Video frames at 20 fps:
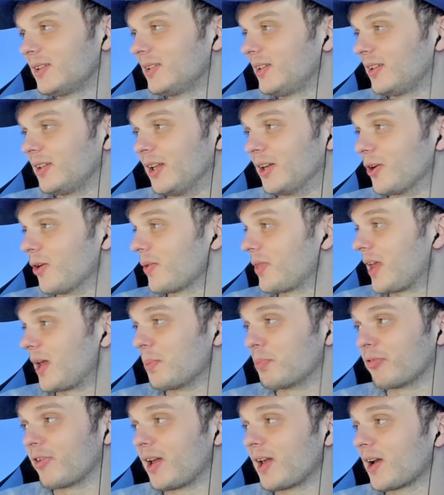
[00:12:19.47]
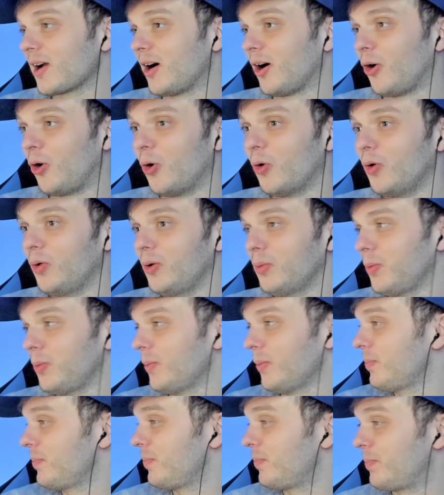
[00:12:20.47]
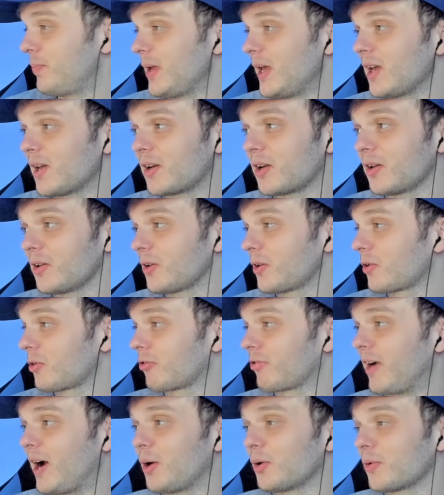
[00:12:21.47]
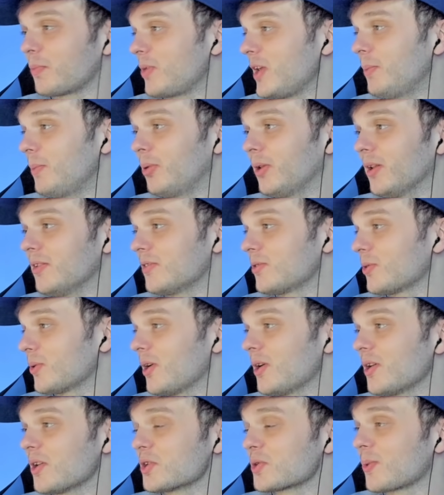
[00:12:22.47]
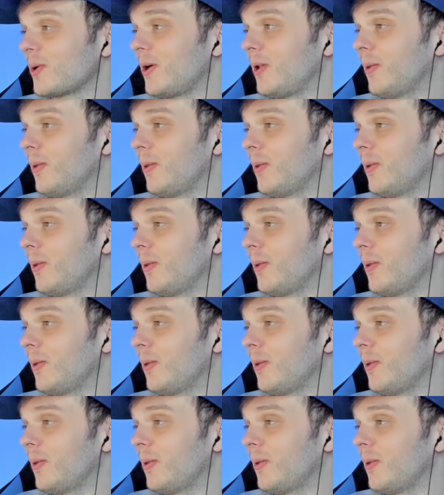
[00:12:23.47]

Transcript: you know, they bring a whole big crowd of people into it as well.